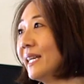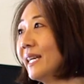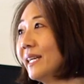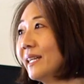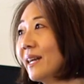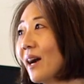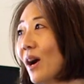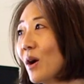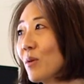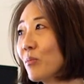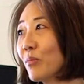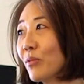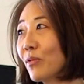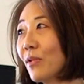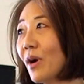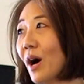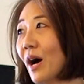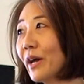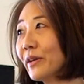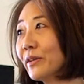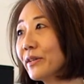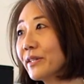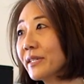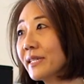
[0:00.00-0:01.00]
in our
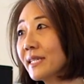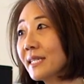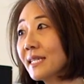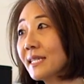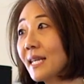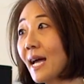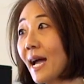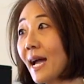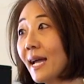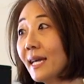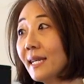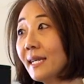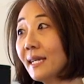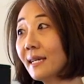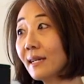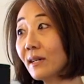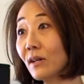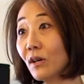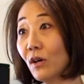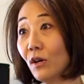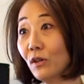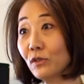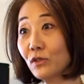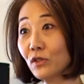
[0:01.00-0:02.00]
broader society
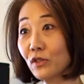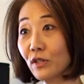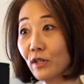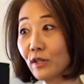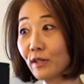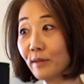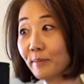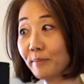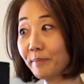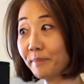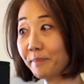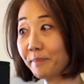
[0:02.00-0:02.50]
and culture.